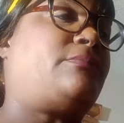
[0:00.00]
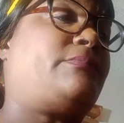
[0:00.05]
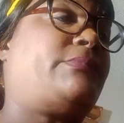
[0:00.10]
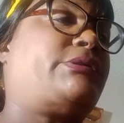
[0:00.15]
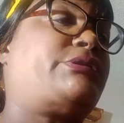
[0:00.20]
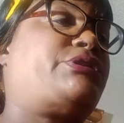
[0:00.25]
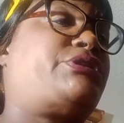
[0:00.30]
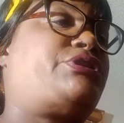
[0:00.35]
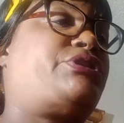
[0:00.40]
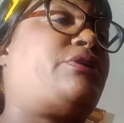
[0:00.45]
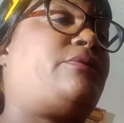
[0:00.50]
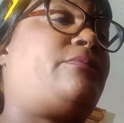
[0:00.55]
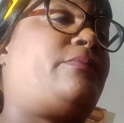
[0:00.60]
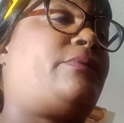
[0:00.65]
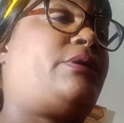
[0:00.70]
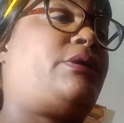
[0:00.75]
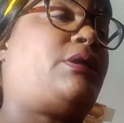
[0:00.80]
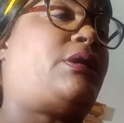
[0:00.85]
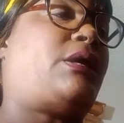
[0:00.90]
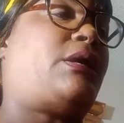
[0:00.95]
much cheaper
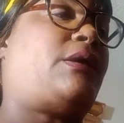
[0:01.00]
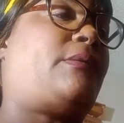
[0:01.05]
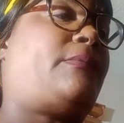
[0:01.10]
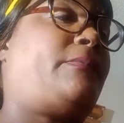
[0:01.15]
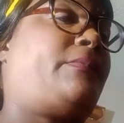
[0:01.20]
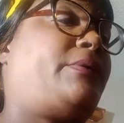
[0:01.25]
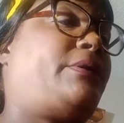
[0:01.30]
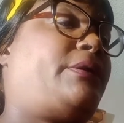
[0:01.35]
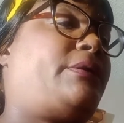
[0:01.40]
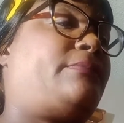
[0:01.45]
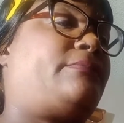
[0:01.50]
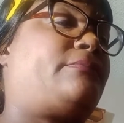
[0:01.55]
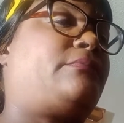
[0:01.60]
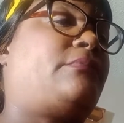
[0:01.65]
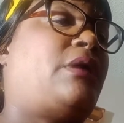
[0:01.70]
than that, but